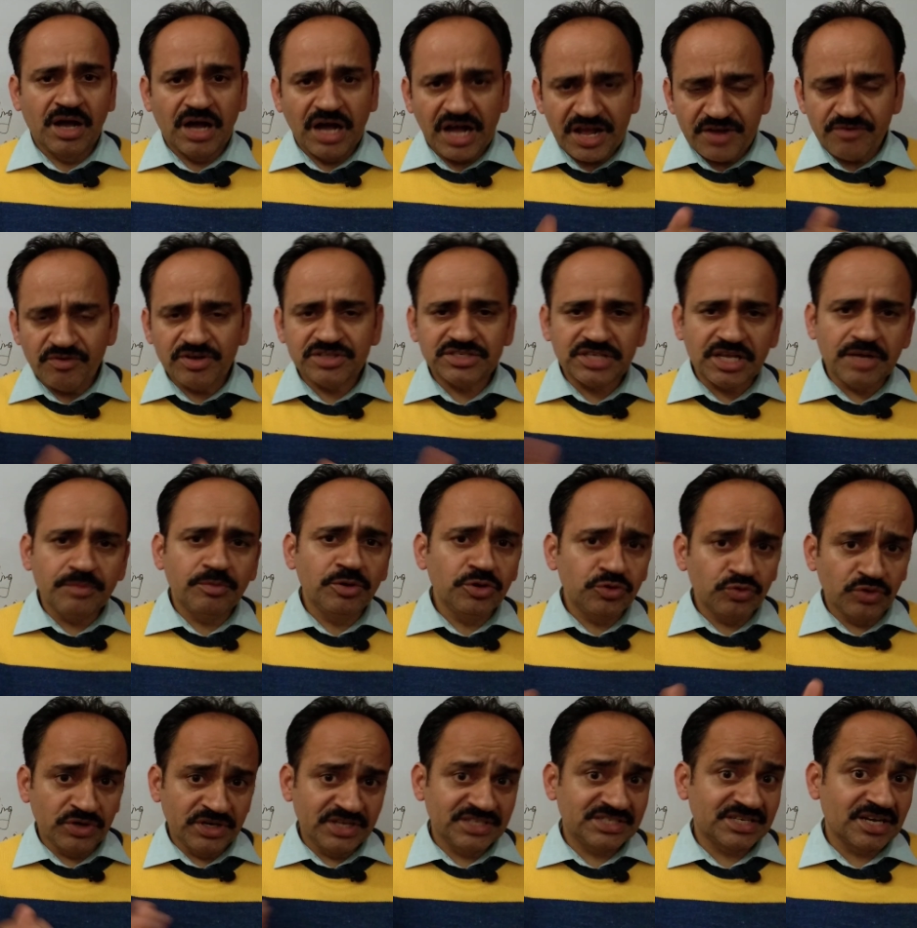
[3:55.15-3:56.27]
I was able to
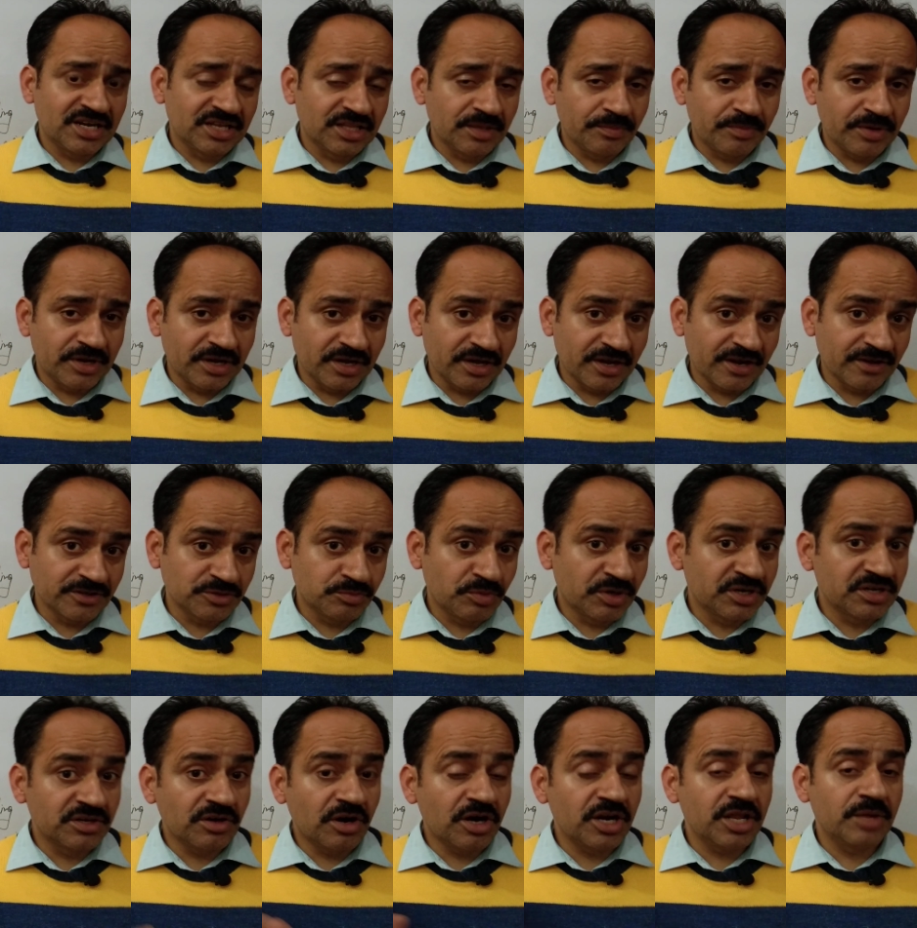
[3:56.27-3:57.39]
understand the paragraphs but
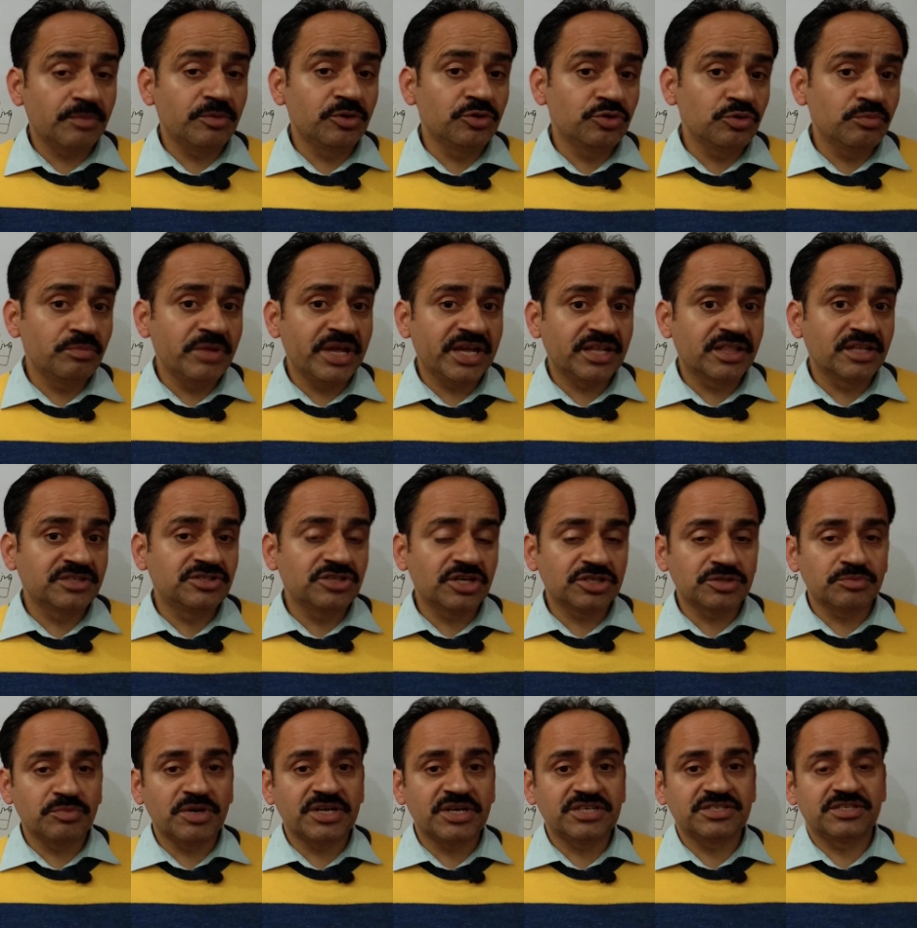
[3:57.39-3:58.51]
not able to make the
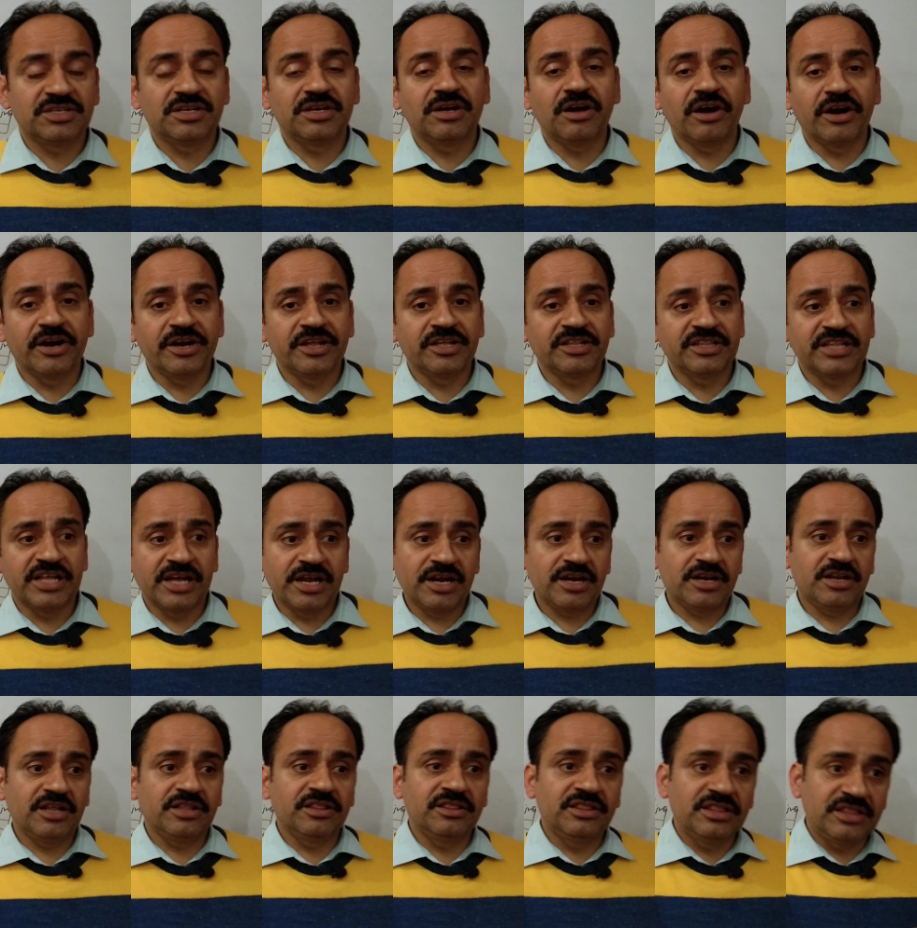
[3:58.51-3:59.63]
judgments regarding
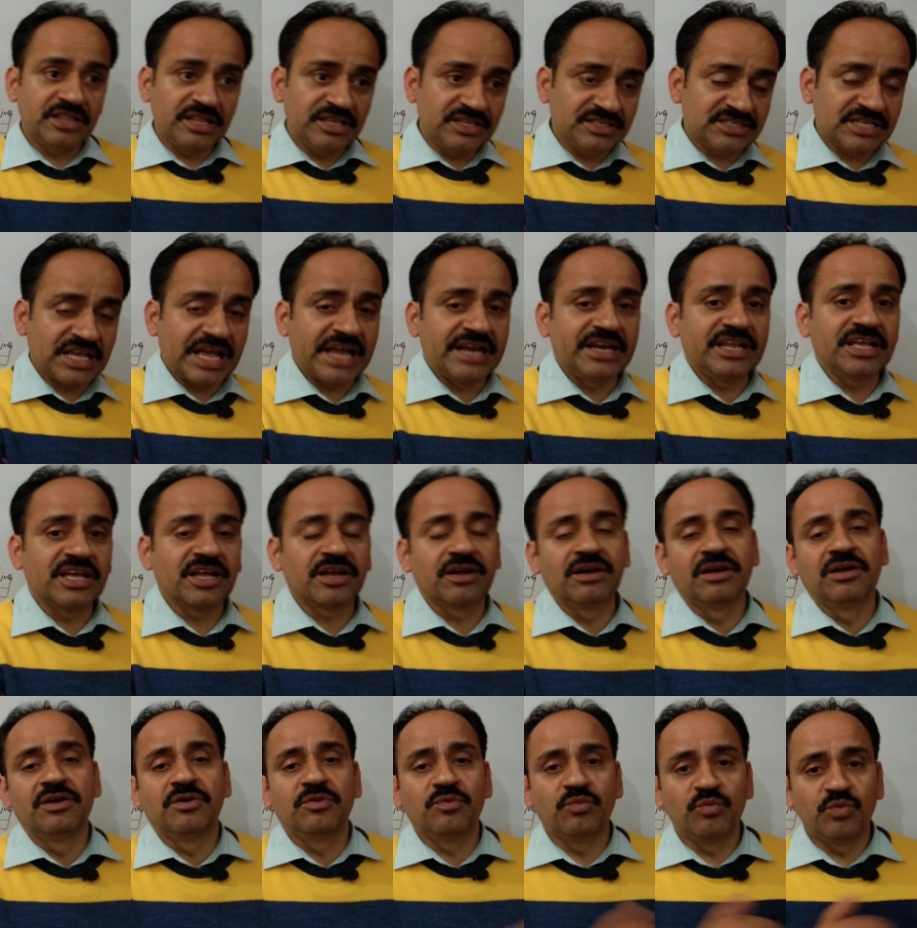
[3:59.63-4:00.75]
that this heading
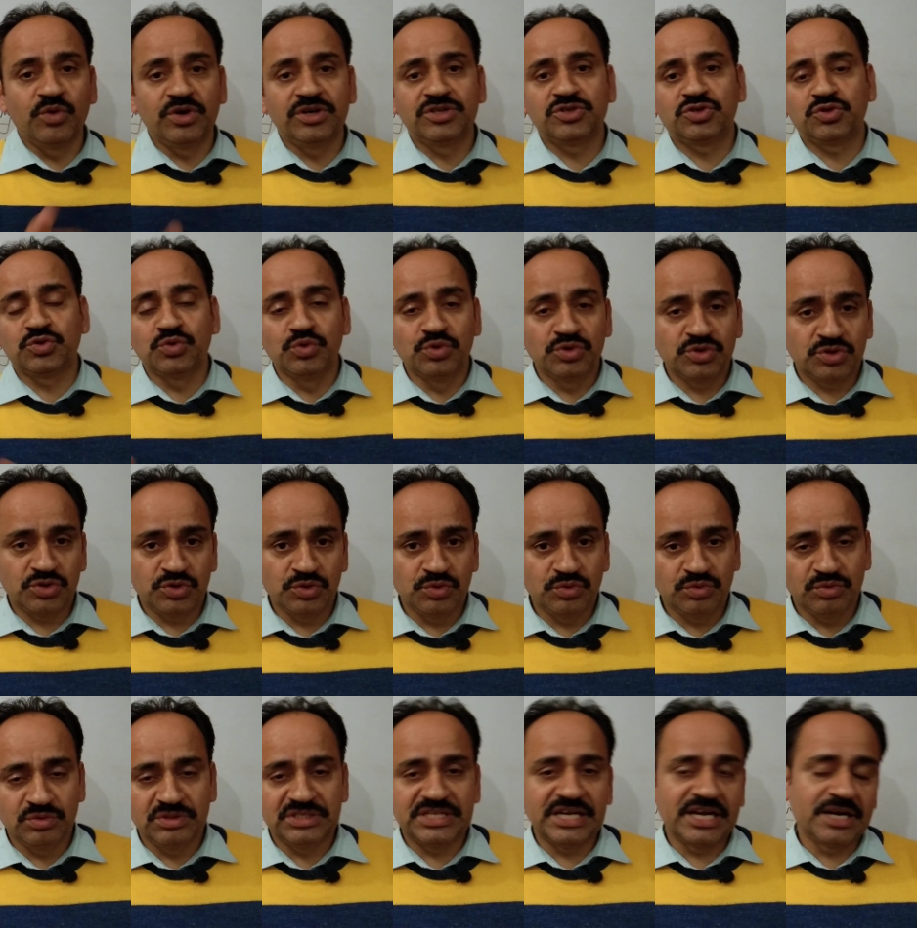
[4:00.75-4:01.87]
would suits to
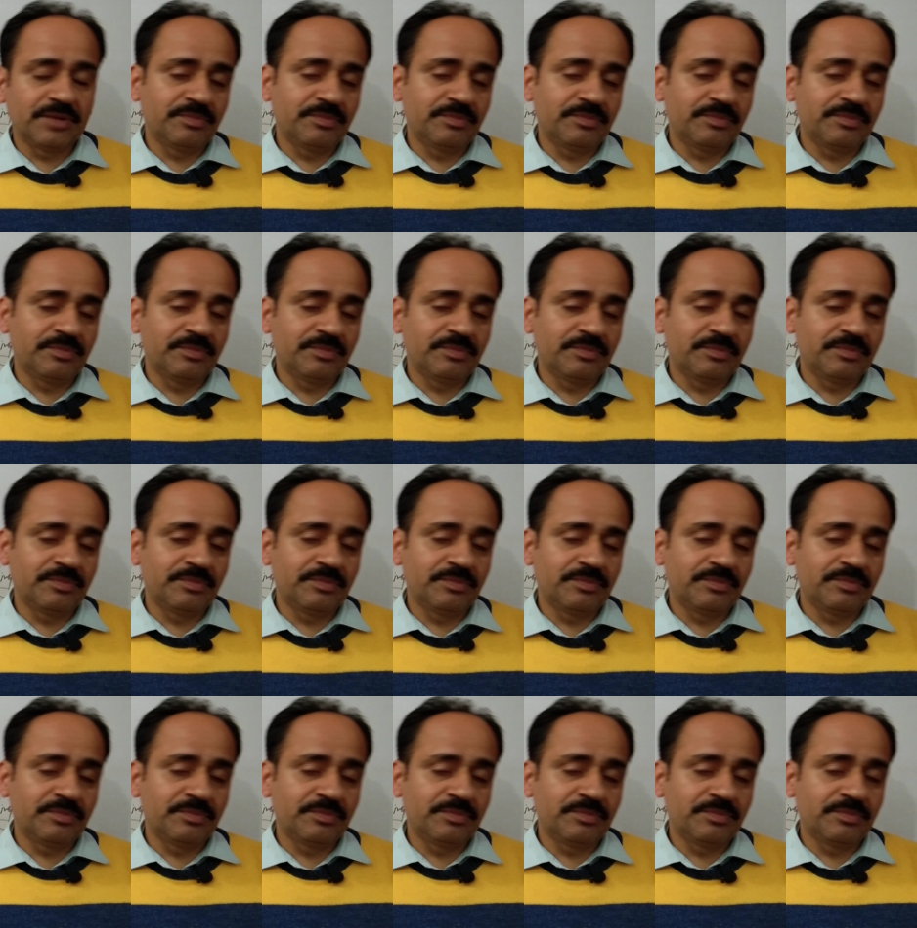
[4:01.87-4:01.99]
that